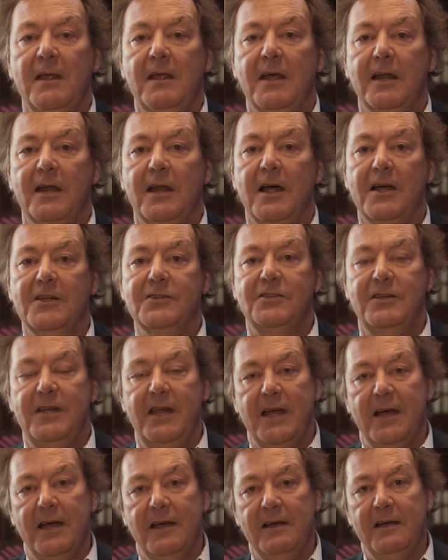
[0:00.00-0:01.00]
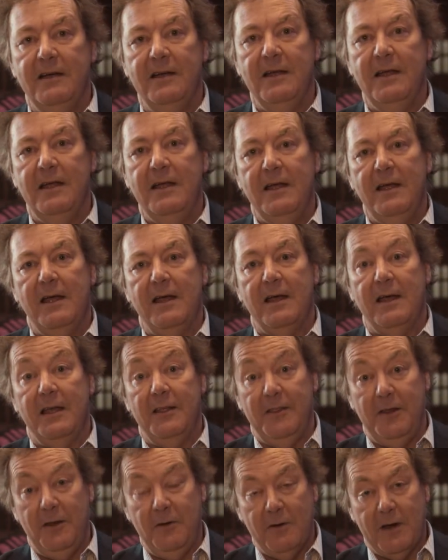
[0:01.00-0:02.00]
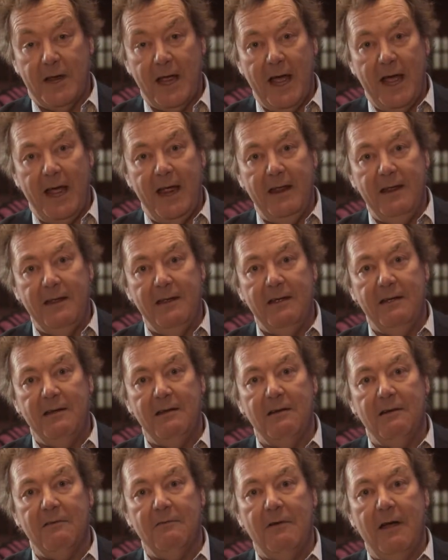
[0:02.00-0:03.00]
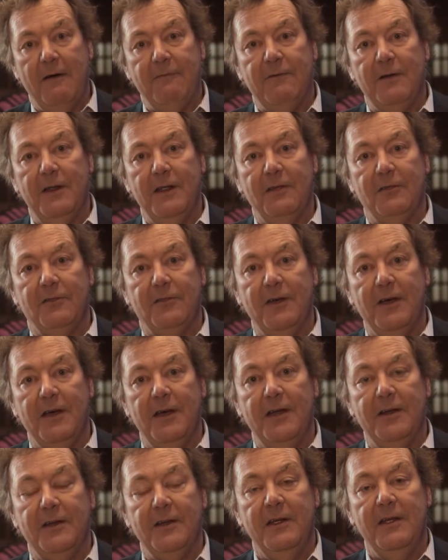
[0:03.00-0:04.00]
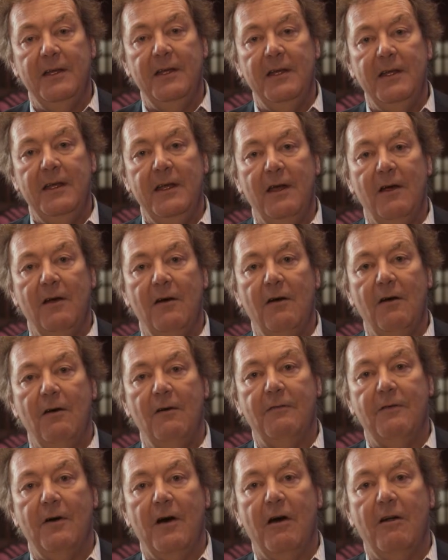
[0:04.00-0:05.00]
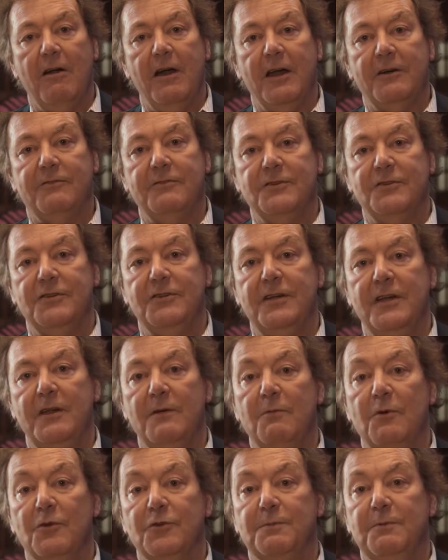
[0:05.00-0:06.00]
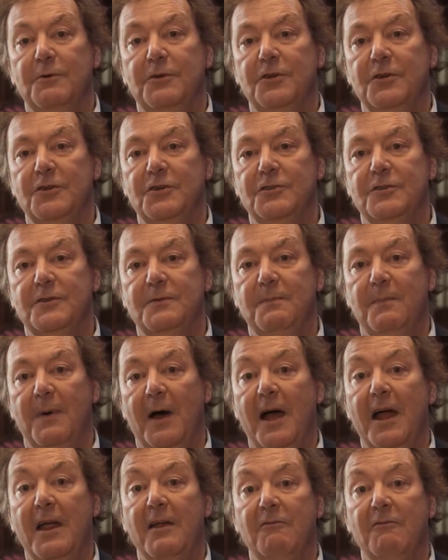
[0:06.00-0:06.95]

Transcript: And last year, in the UK, roughly a third of our electricity was produced by